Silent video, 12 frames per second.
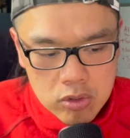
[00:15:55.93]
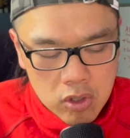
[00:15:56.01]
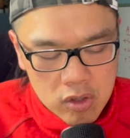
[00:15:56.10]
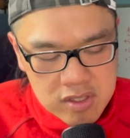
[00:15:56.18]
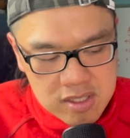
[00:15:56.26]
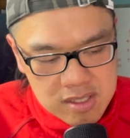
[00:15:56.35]
You
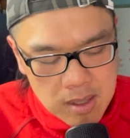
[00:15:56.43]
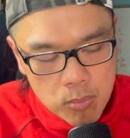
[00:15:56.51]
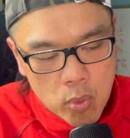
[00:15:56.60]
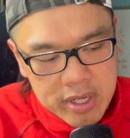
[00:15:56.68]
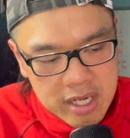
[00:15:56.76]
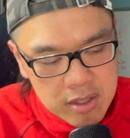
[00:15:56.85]
lost
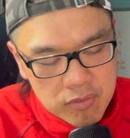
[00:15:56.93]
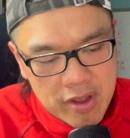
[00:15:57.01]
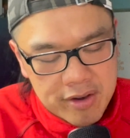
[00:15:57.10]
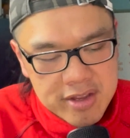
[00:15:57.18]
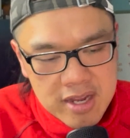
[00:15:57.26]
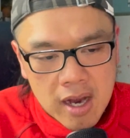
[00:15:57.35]
someone at a
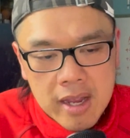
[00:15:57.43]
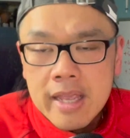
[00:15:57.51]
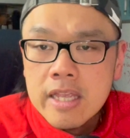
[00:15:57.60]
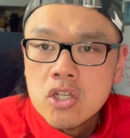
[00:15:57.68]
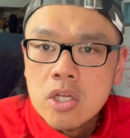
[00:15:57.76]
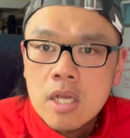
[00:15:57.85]
very young
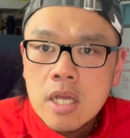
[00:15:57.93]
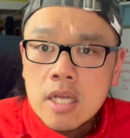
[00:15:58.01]
age